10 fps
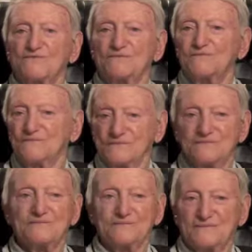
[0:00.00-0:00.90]
from
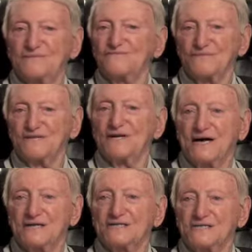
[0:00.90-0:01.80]
from the
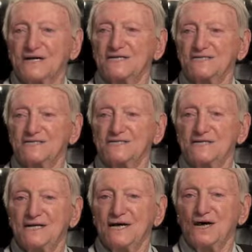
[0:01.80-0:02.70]
United States.
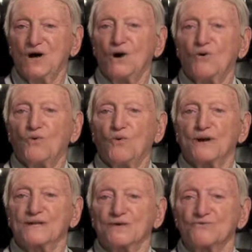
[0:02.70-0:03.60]

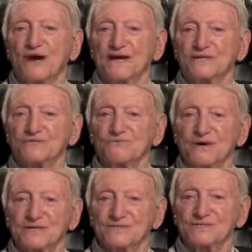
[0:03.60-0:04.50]
One of the records
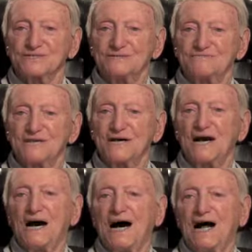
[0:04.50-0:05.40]
was,
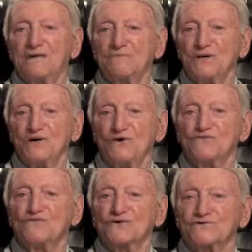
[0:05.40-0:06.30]
"I'll be
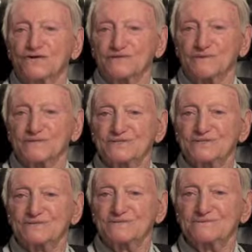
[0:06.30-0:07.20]
home for
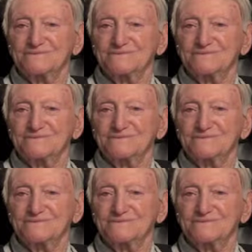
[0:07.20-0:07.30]
Christmas."